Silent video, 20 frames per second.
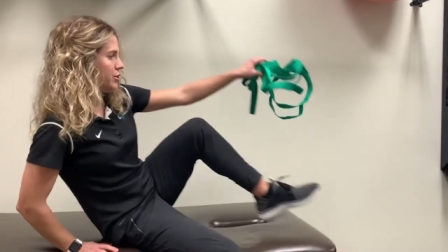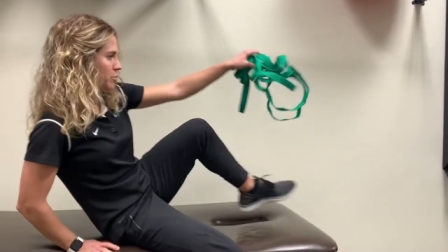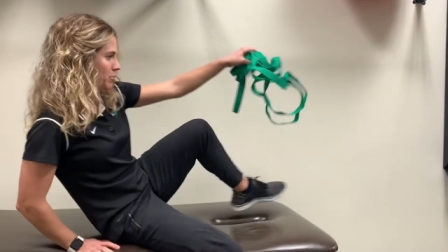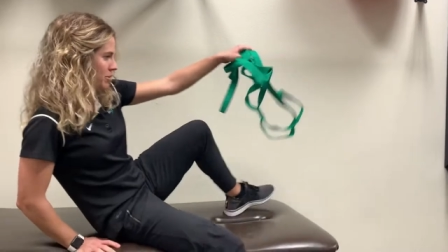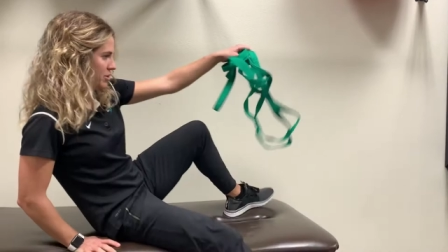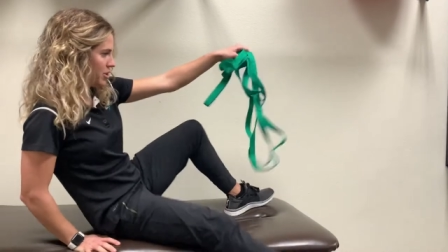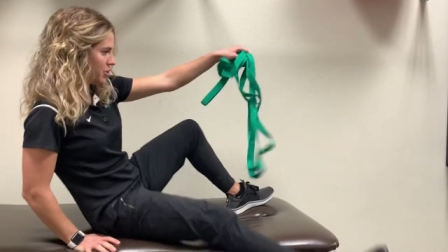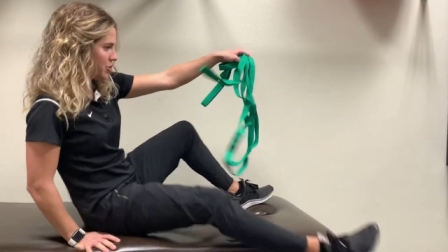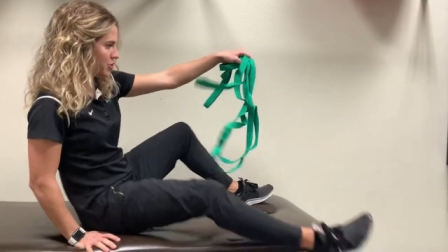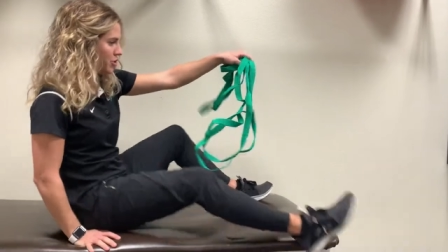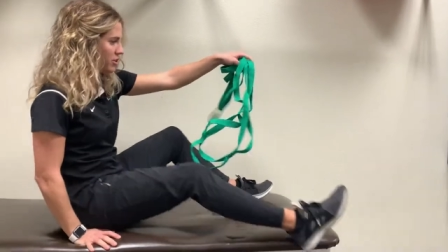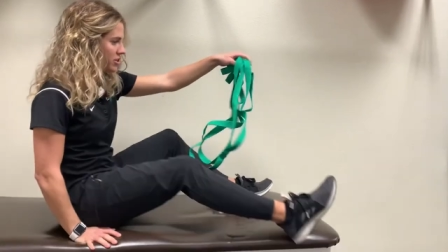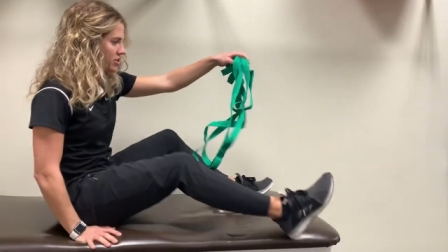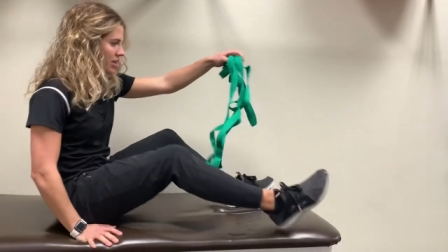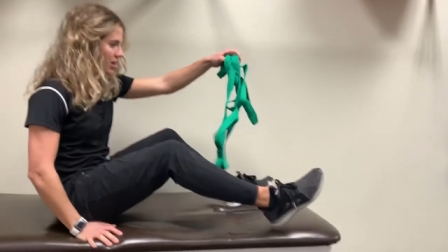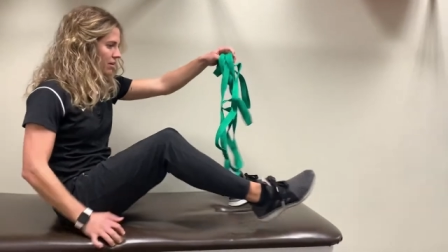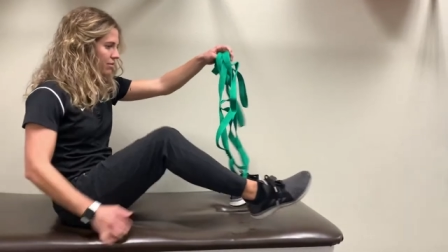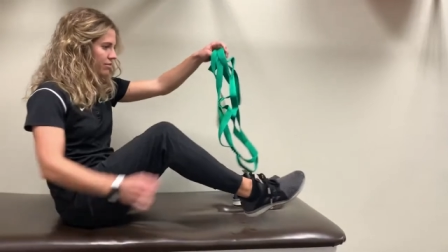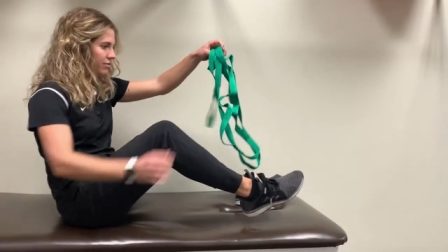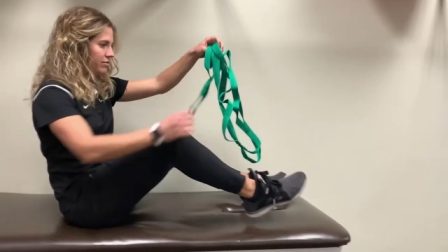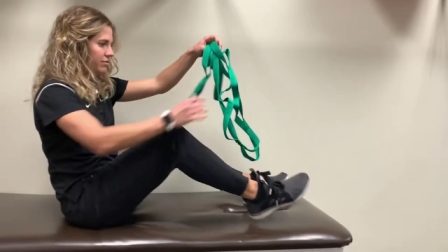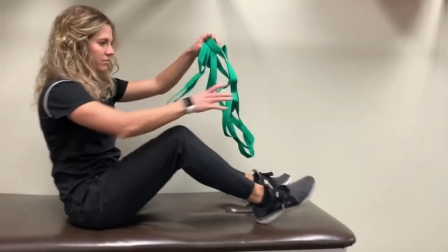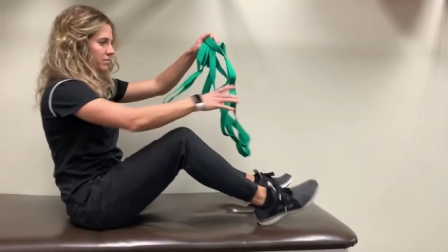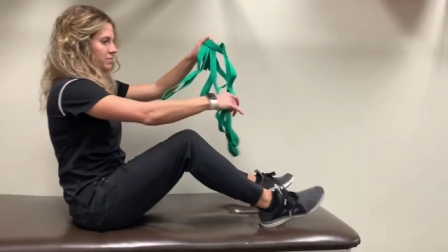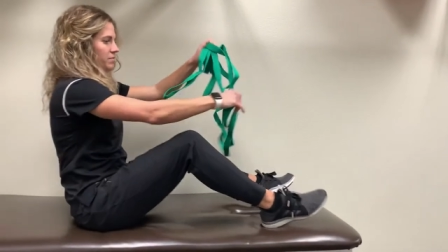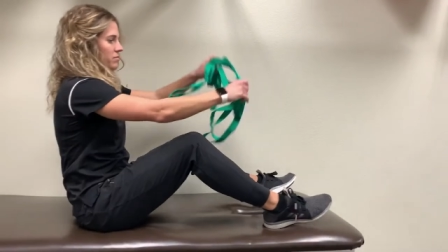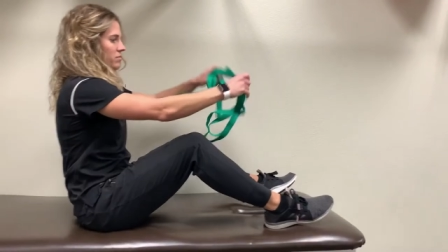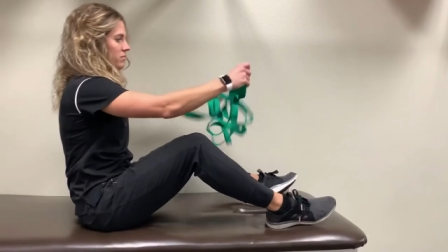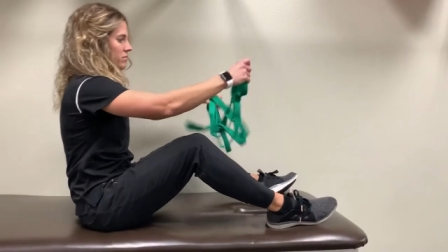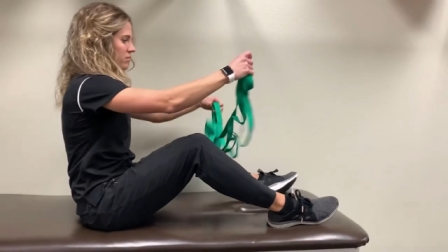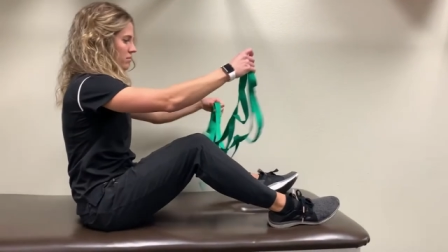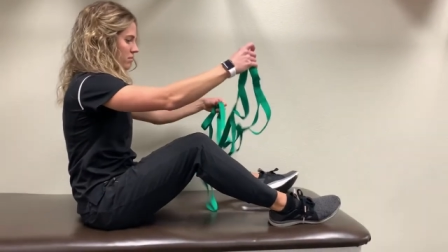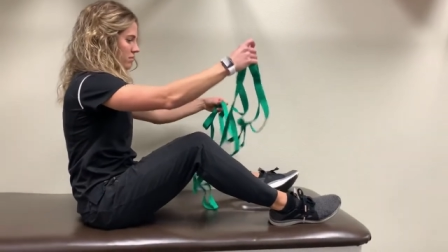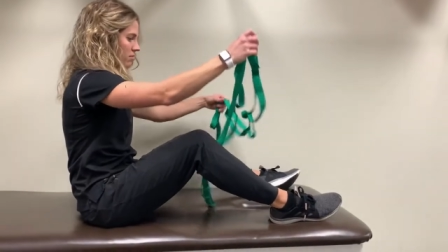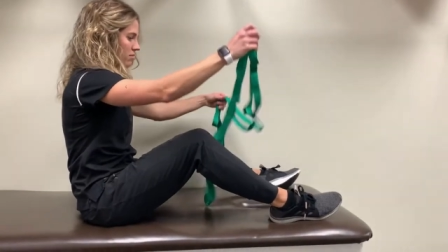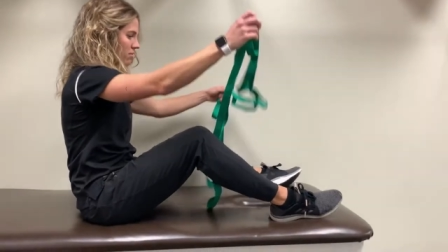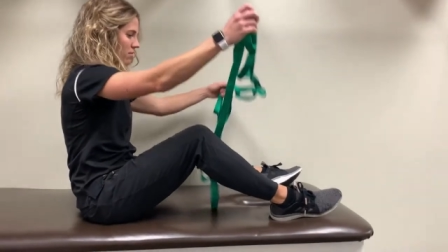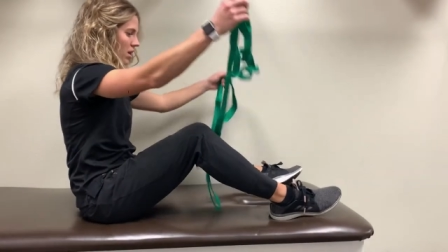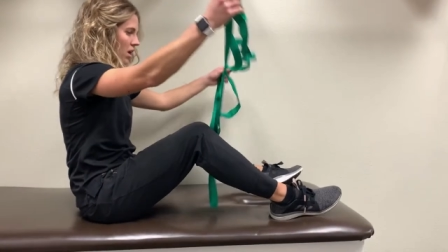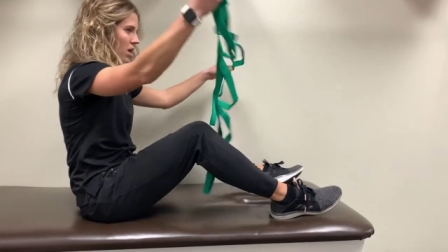position yourself
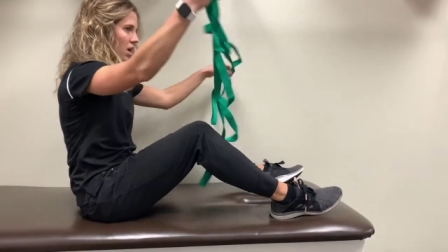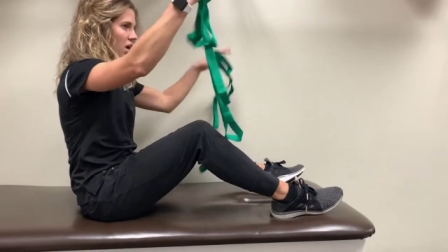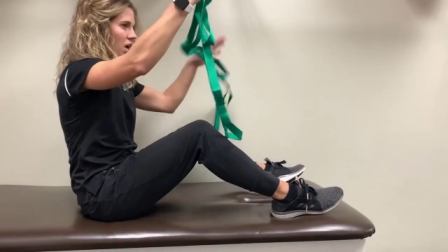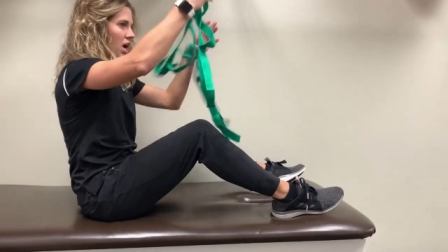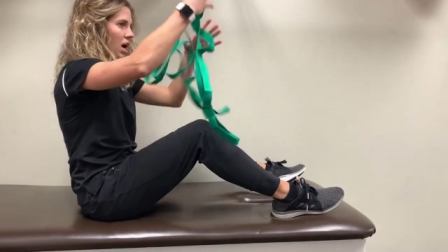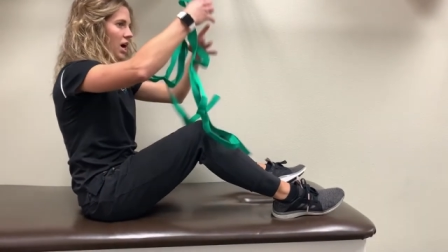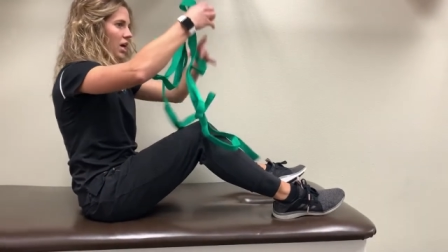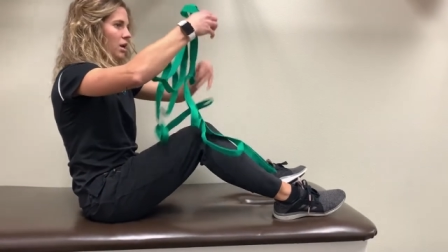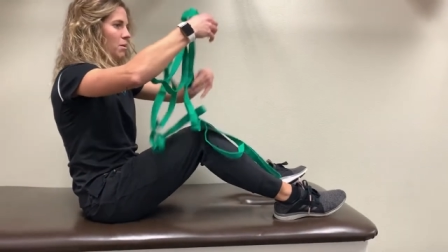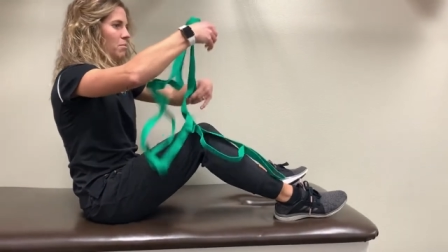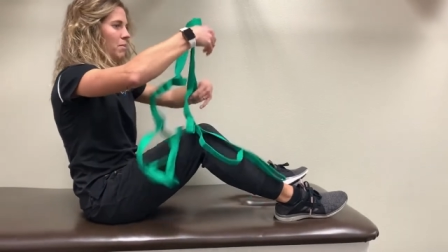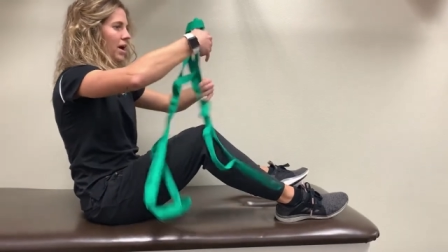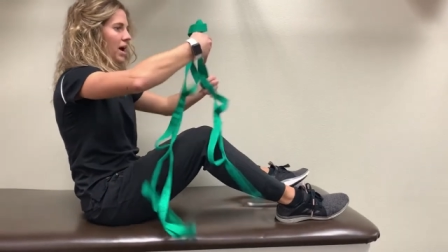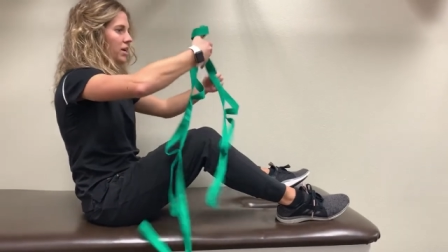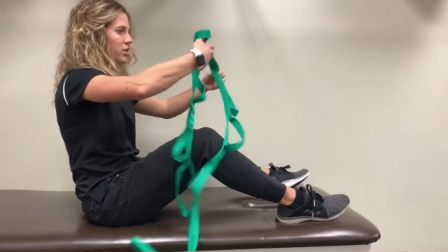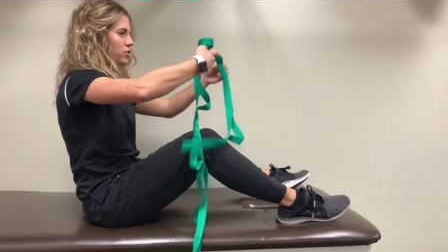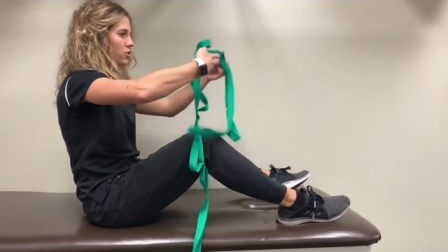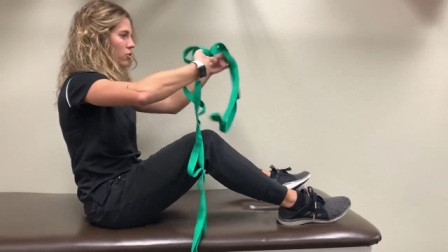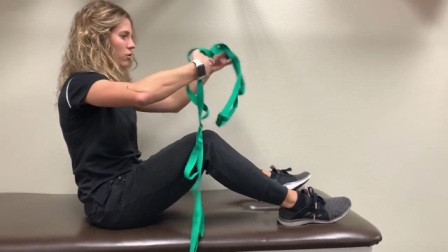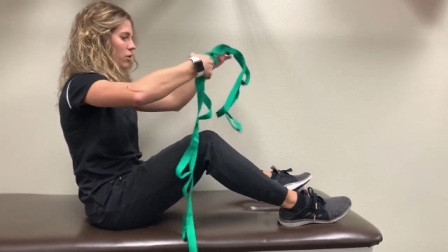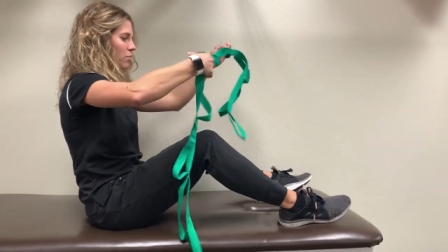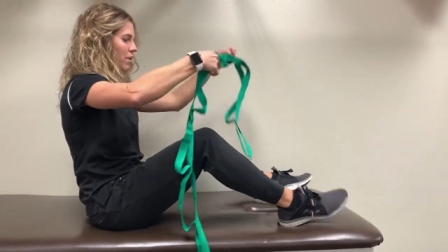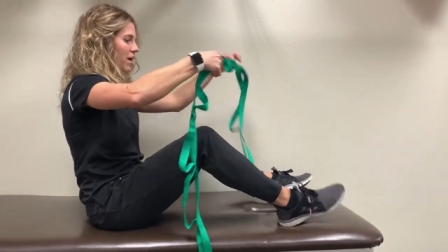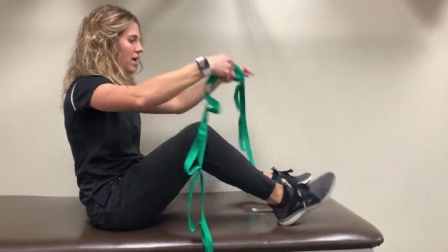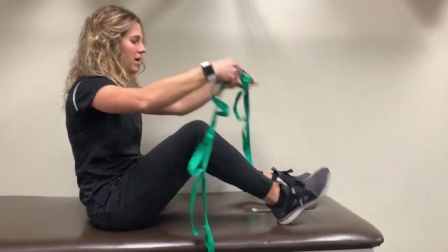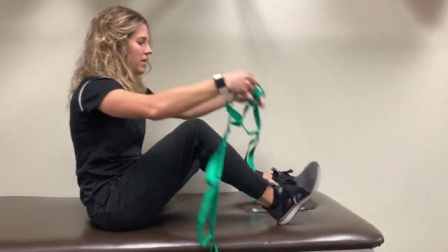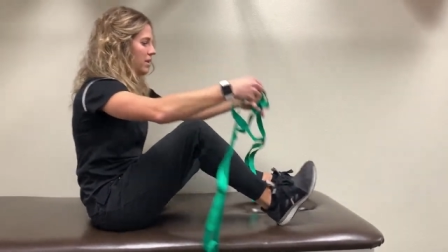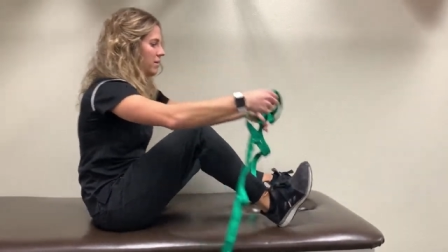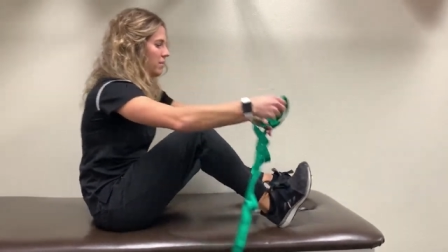on a mat or a bed